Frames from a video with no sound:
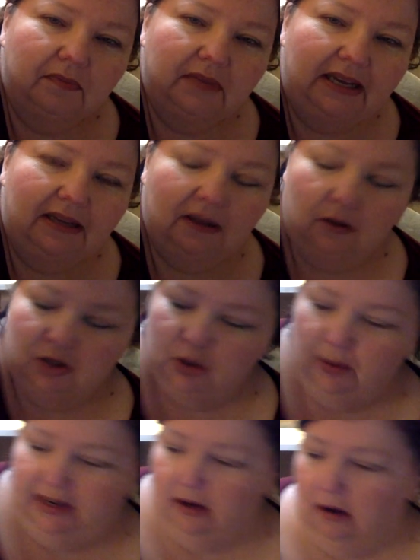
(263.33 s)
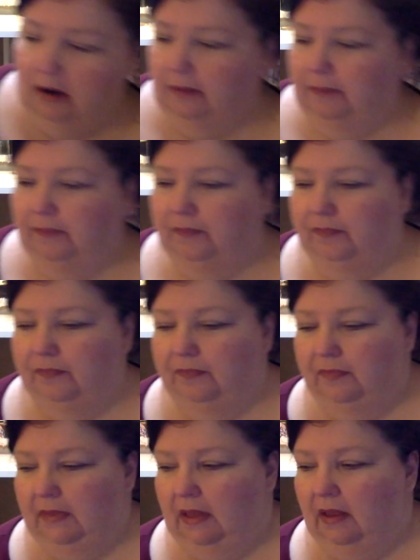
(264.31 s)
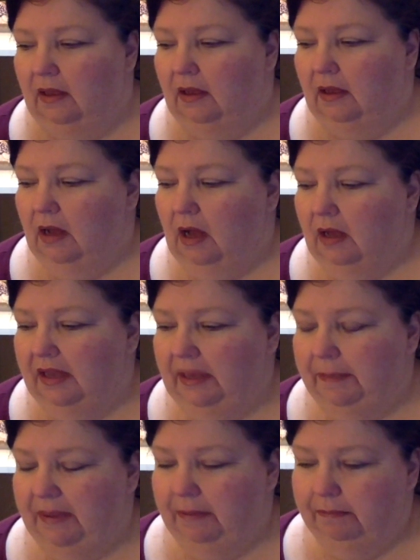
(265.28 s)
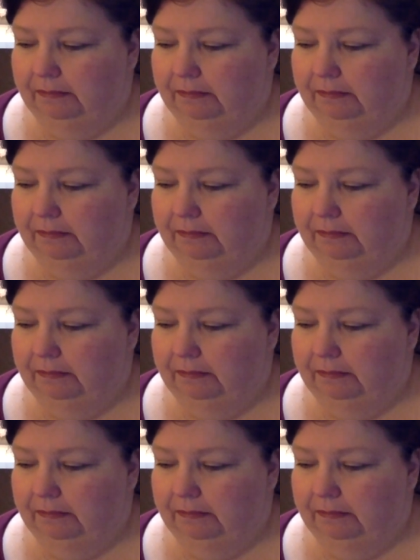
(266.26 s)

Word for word: He's a little sweetheart. I'll keep him.